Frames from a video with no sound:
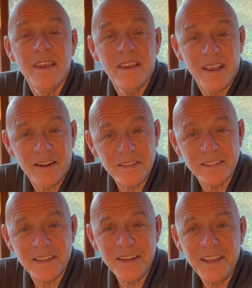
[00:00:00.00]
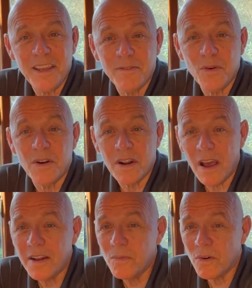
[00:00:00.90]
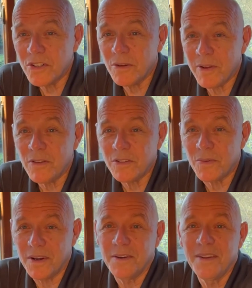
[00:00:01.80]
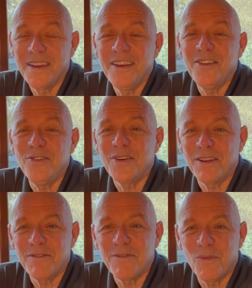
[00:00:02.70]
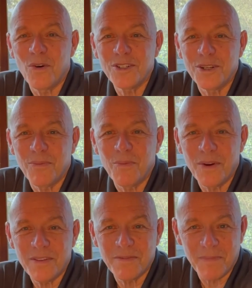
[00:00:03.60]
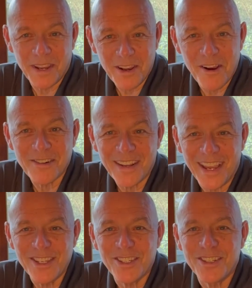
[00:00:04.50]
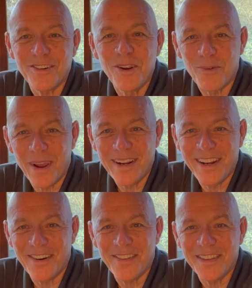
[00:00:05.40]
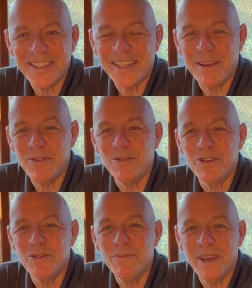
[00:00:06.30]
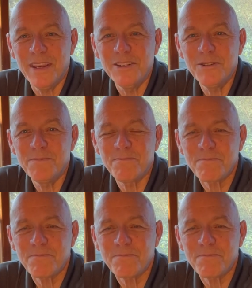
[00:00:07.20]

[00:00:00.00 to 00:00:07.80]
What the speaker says: And on Sunday, if you are not in worship elsewhere, you can worship with my congregation right here on this same YouTube page.